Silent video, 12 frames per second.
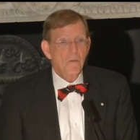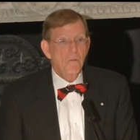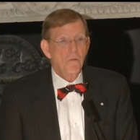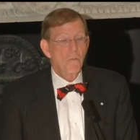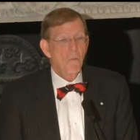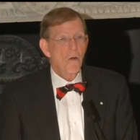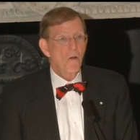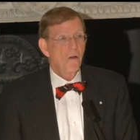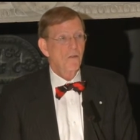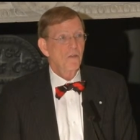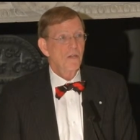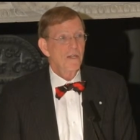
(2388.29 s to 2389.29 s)

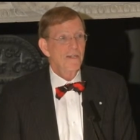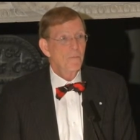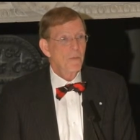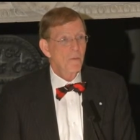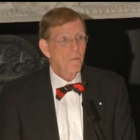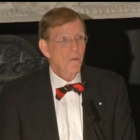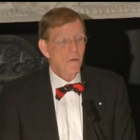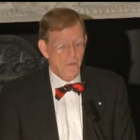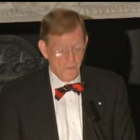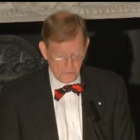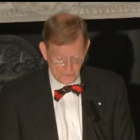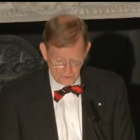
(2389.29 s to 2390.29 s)
remarks in his memoirs